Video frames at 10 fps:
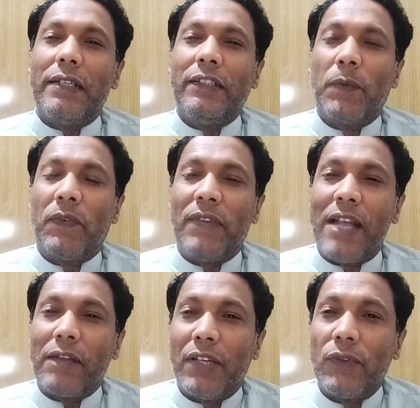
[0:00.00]
Ethiopian
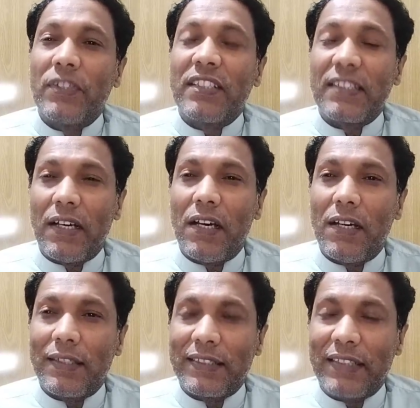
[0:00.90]
flag without
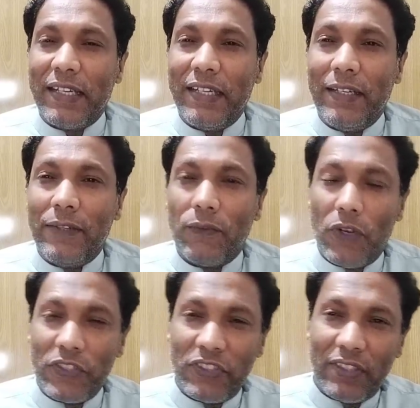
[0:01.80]
star sign.
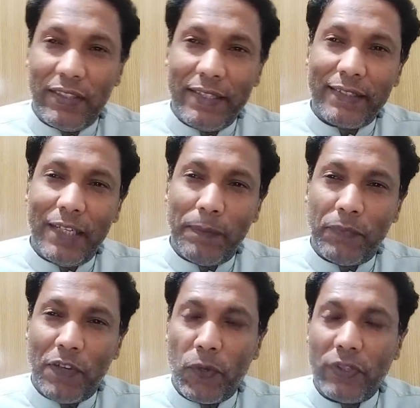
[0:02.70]
Watch this clip
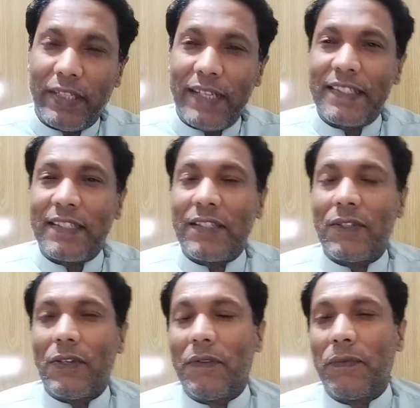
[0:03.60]
of
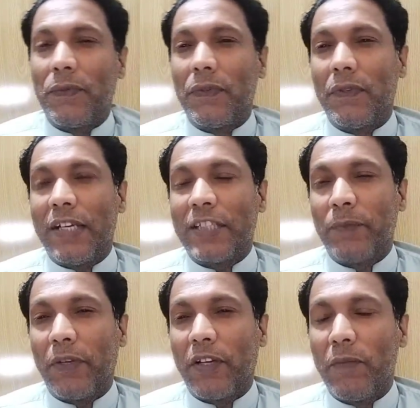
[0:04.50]
protest of
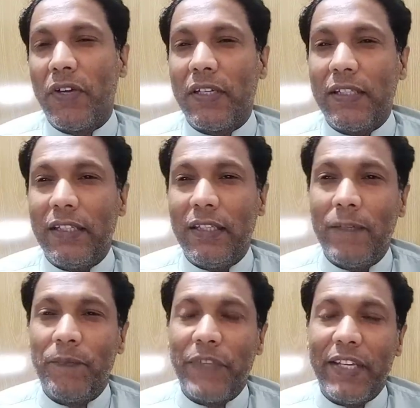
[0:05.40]
diaspora
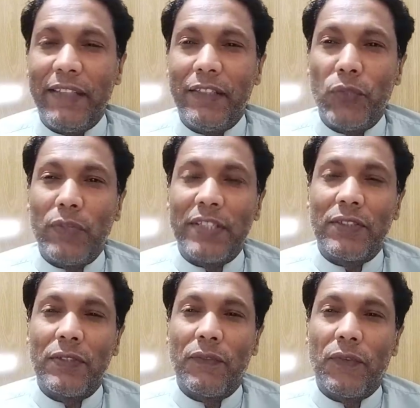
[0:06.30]
community in the US
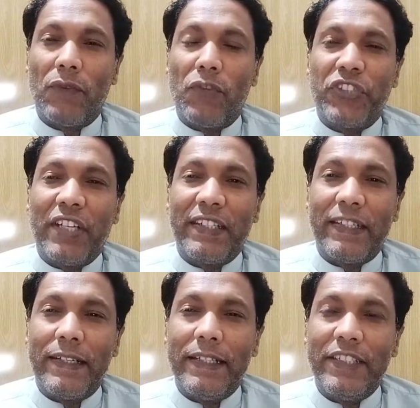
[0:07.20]
from
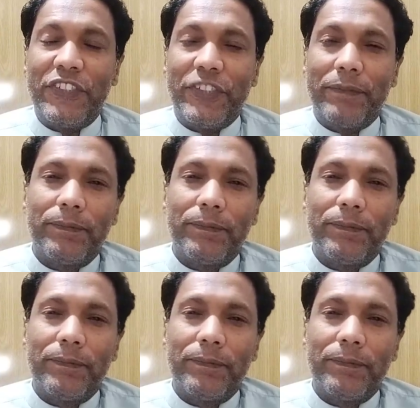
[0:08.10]
Washington DC.